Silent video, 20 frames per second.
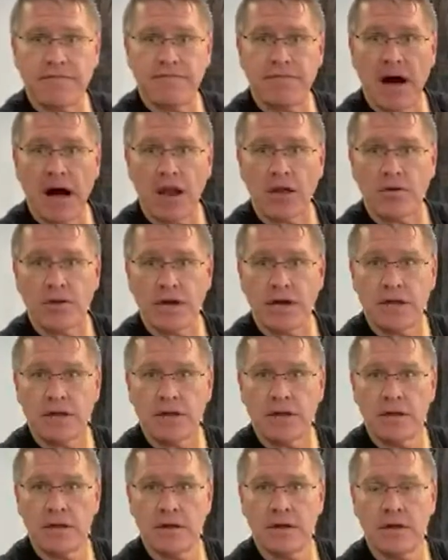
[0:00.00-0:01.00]
followed it.
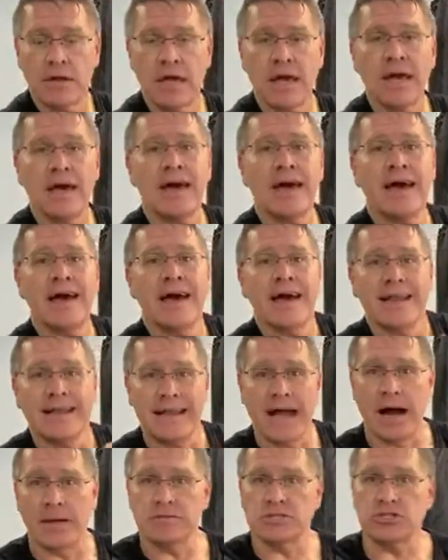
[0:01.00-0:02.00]

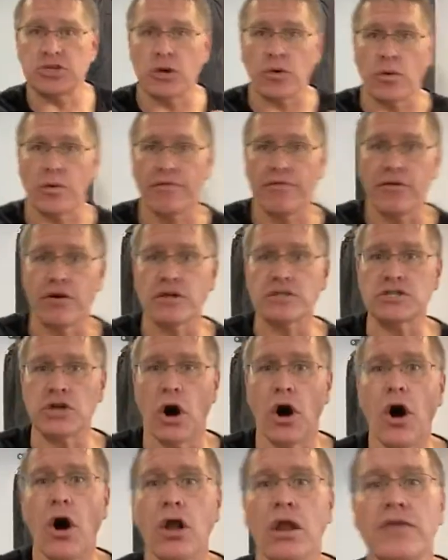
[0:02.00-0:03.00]
Now I'm just going to reverse
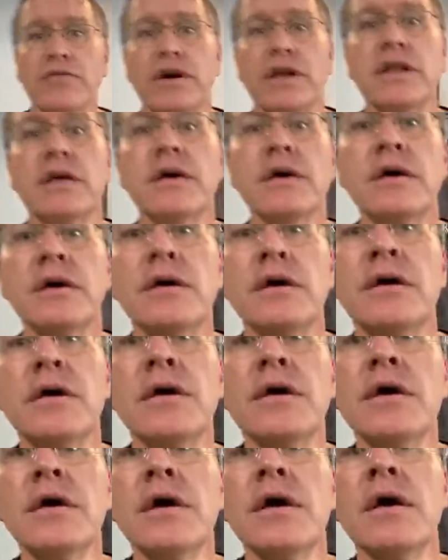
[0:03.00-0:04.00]
all of it.
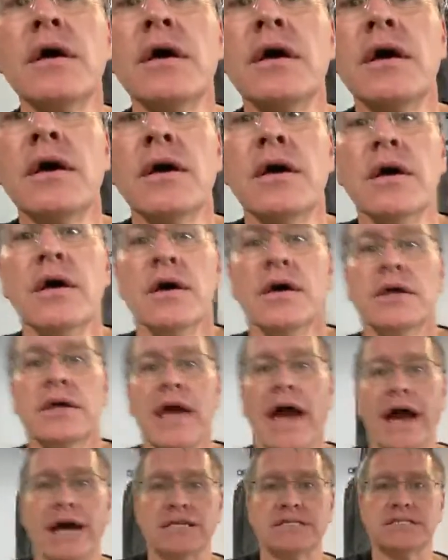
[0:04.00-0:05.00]

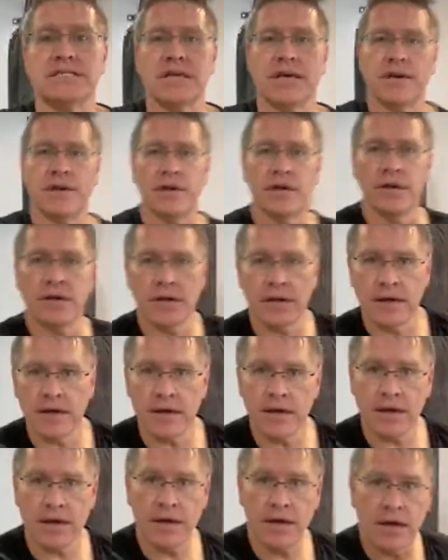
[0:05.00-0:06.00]
Yes.
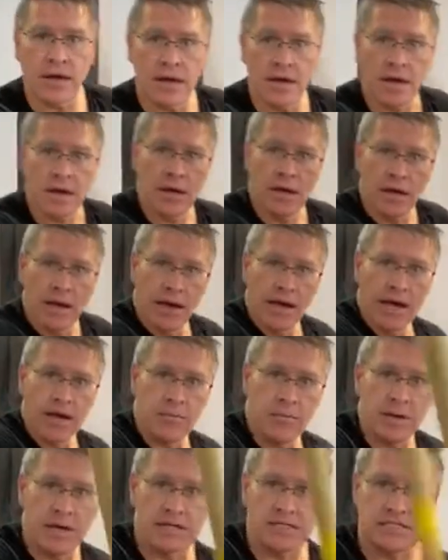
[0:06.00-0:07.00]

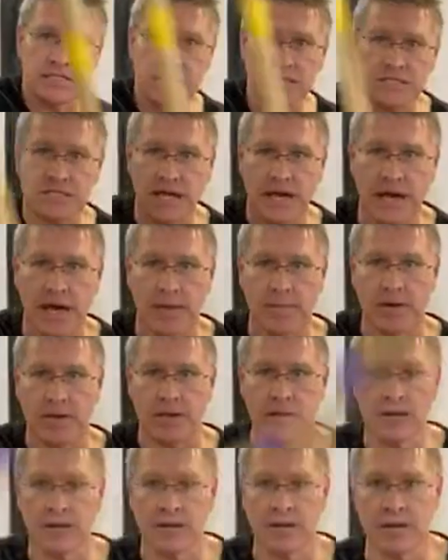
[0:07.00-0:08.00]
Amen, Sensei
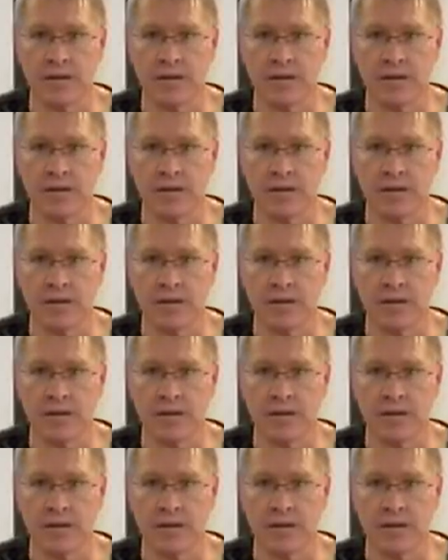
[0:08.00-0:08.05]
Emmett.